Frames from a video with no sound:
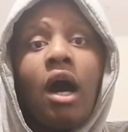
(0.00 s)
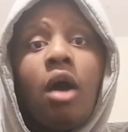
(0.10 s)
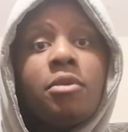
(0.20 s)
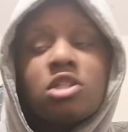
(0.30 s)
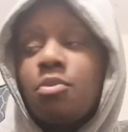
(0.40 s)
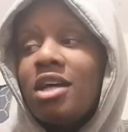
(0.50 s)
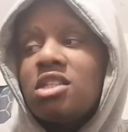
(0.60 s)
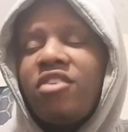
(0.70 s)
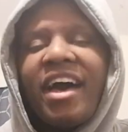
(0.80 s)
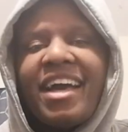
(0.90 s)
I'd be
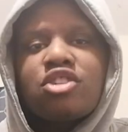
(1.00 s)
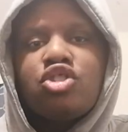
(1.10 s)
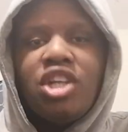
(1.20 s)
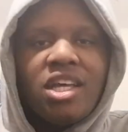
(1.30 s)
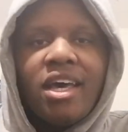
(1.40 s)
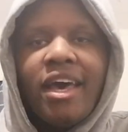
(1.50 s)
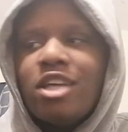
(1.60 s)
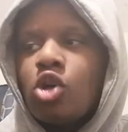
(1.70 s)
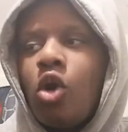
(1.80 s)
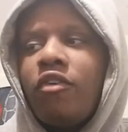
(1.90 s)
surprised if our XG
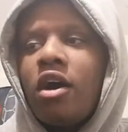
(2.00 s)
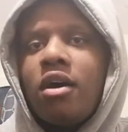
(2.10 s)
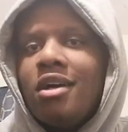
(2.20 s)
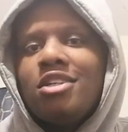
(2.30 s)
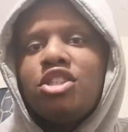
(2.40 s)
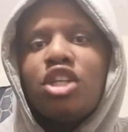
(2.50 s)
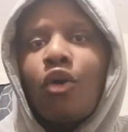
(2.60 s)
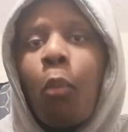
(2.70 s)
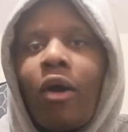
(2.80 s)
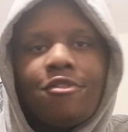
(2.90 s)
is over
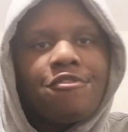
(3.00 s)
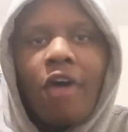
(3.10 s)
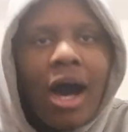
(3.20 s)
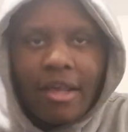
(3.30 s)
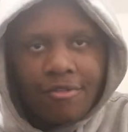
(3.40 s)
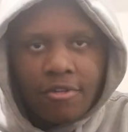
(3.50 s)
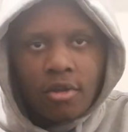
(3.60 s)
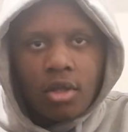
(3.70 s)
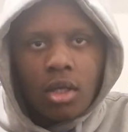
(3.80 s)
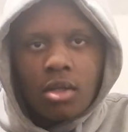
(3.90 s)
0.5.
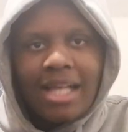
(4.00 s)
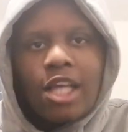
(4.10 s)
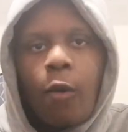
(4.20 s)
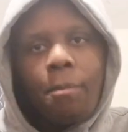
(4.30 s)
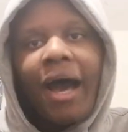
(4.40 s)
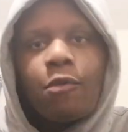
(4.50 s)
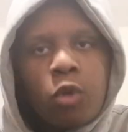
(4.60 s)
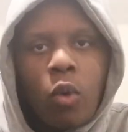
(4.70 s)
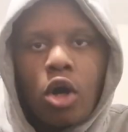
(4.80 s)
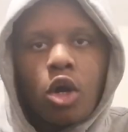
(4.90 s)
That's how
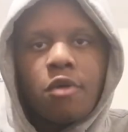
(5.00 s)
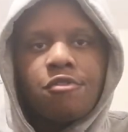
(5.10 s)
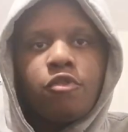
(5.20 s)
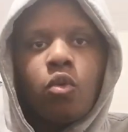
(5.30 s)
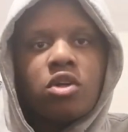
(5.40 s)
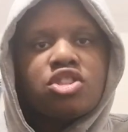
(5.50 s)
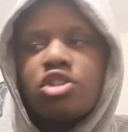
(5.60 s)
bad we were going forward.